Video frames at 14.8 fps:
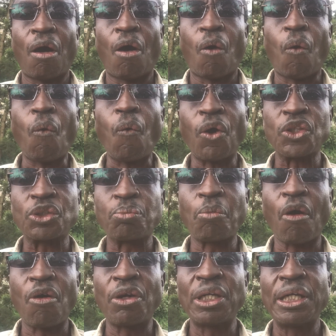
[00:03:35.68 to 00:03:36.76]
who was
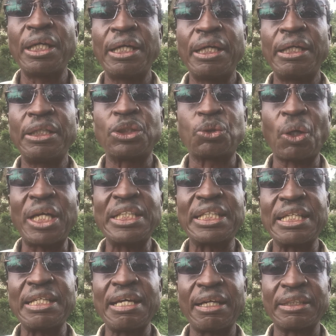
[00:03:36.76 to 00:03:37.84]
born
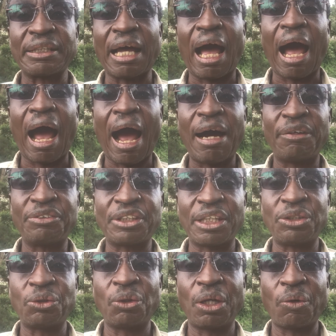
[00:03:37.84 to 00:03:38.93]
20 years after
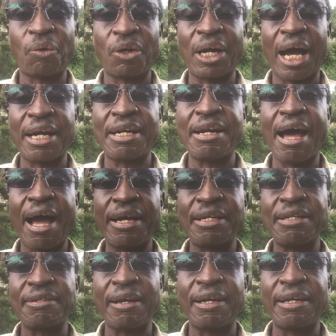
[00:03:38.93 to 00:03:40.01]
Julie Ward had
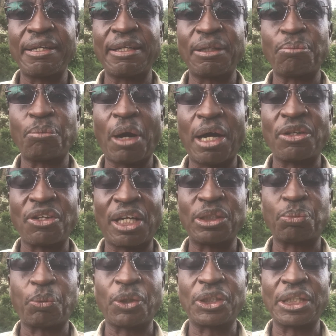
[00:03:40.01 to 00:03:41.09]
died,
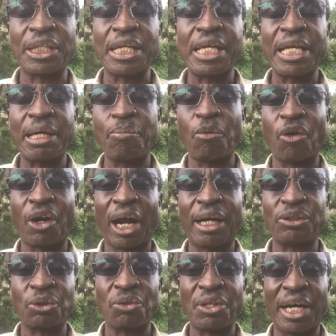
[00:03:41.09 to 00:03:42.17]
transporting him or her
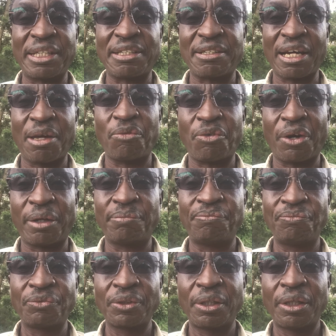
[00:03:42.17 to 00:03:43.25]
to that time frame
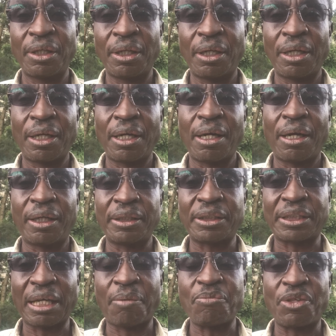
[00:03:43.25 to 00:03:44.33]
is
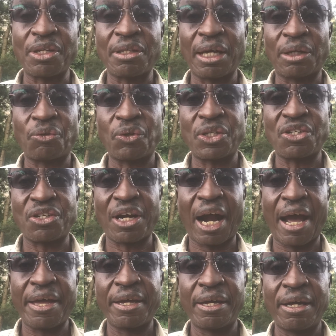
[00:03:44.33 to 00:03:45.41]
something that we
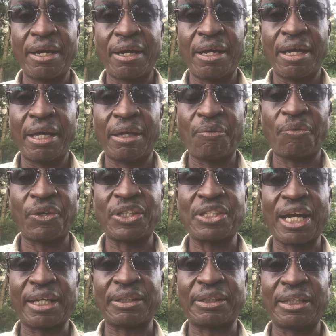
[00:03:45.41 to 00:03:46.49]
try. If we
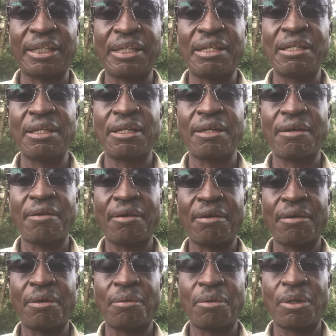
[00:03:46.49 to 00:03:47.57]
succeed,
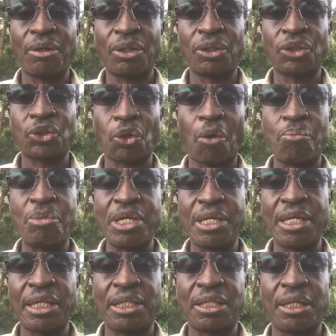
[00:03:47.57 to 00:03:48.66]
so be
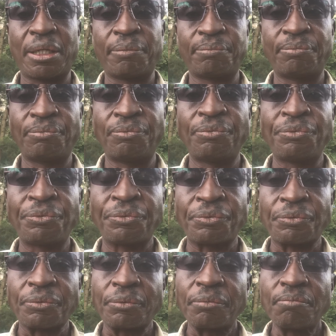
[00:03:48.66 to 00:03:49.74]
it.
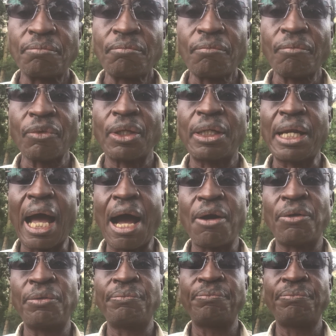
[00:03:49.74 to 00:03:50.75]
Now,